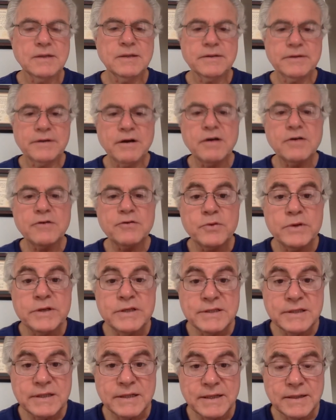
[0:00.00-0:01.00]
The art of
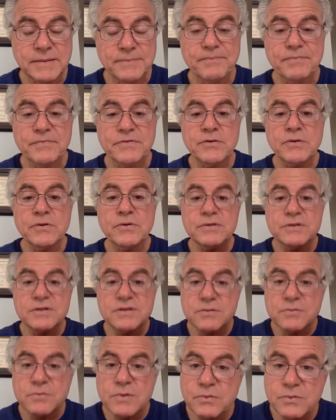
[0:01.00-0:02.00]
reasoning. So this
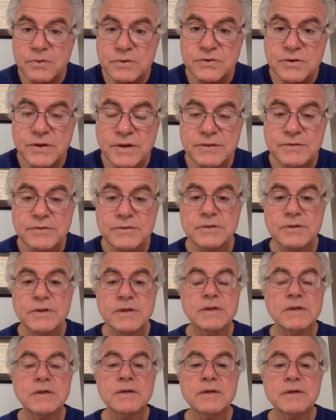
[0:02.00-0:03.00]
is what we're trying to,
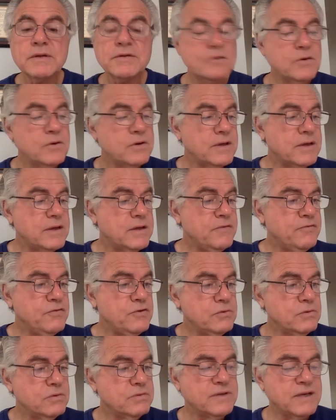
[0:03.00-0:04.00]
so if
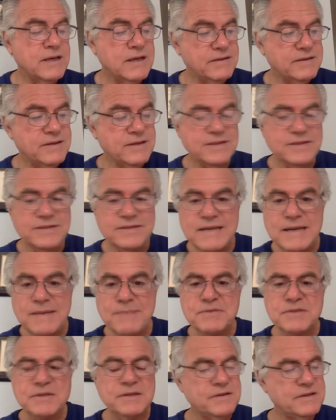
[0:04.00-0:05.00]
you take these
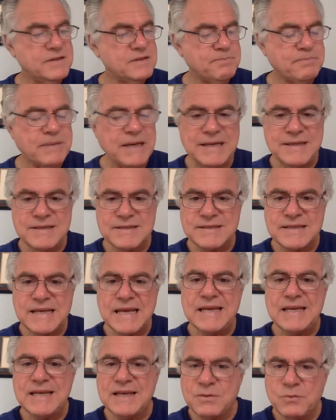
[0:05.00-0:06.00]
steps in this
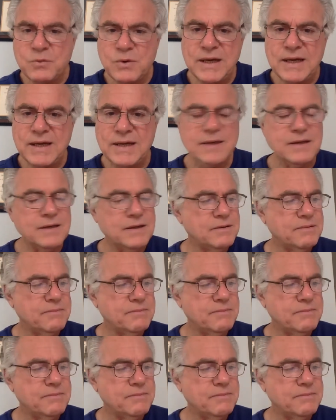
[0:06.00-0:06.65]
painstaking way,